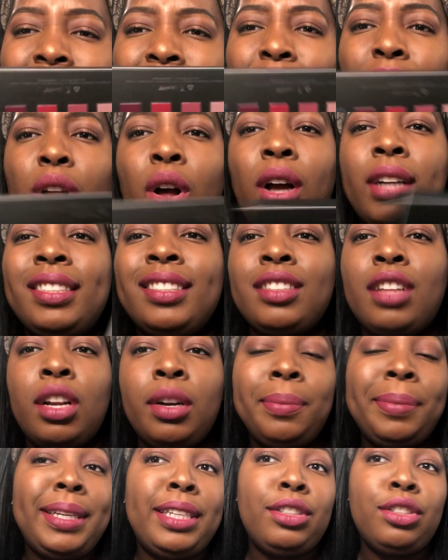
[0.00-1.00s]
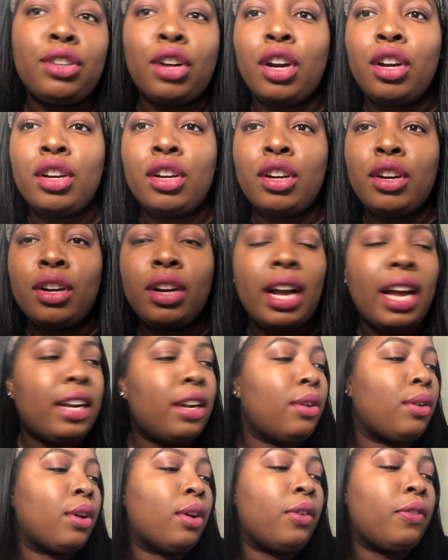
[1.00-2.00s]
know, I just thought it'd be darker. I
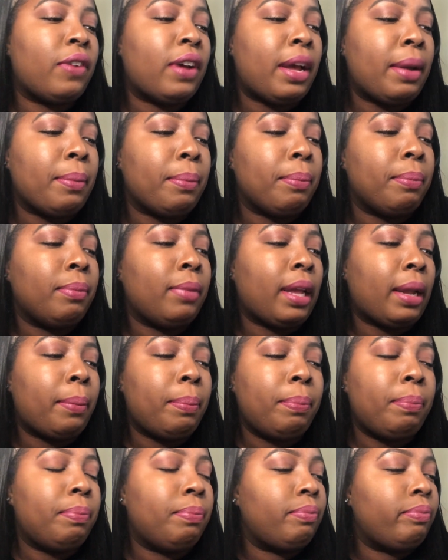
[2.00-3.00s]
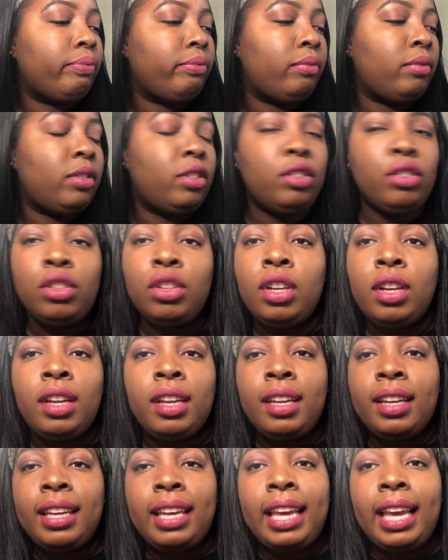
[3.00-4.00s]
don't know if I'm like
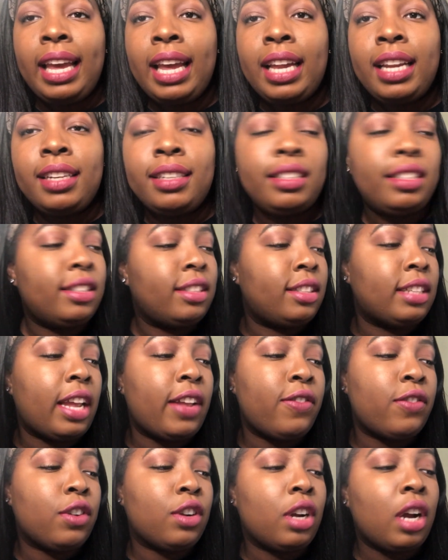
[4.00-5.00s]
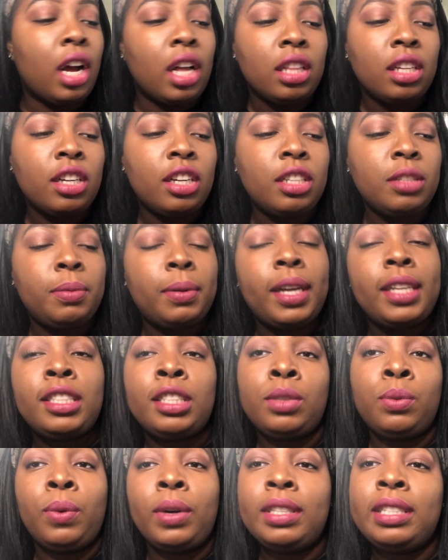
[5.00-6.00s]
can't decipher colors, but I
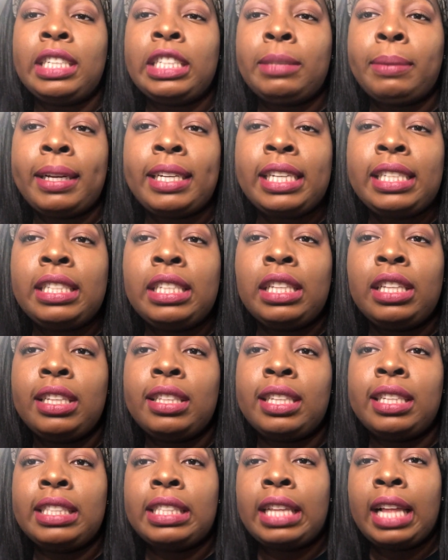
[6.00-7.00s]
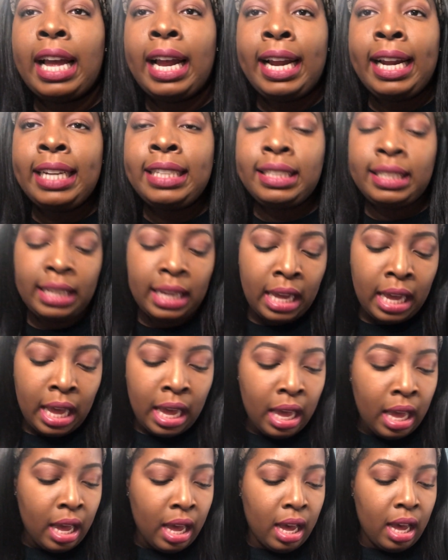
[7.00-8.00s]
just wasn't expecting it to look this light.
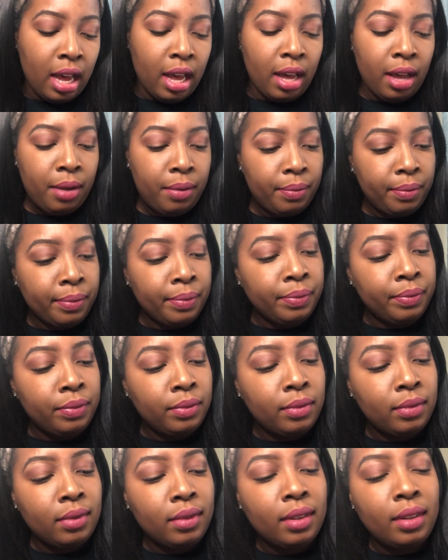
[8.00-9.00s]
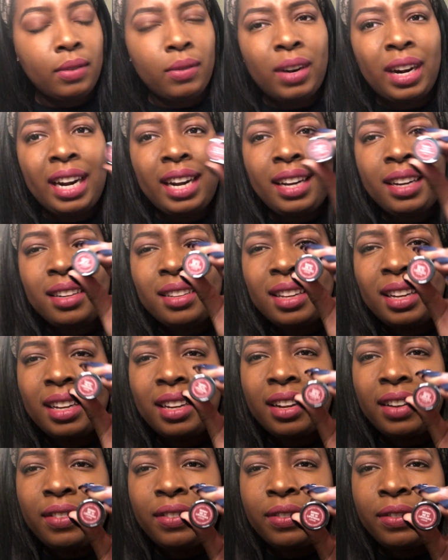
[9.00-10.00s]
Right?
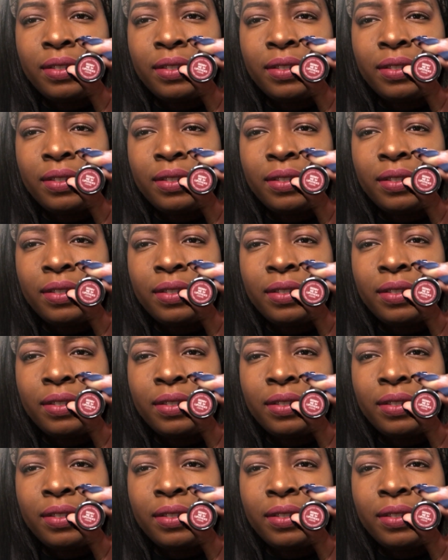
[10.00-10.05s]
Like I